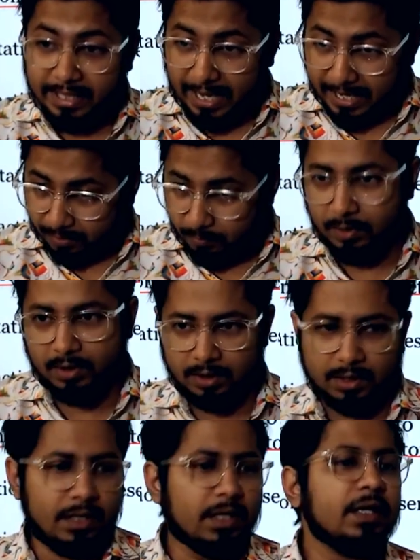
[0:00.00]
acquired
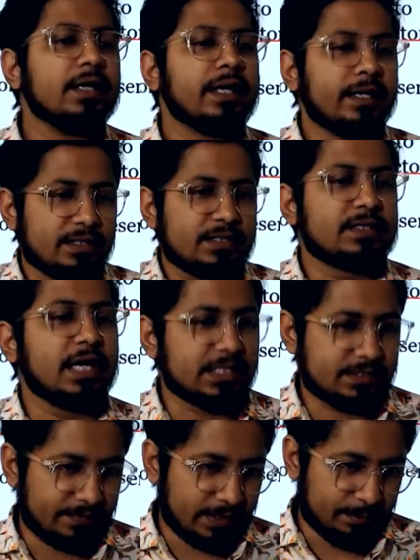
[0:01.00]
is
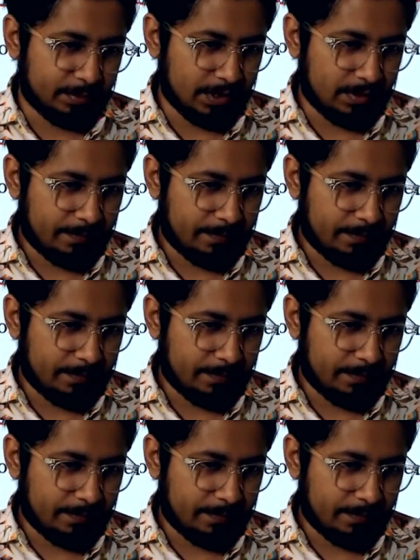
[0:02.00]
transferable.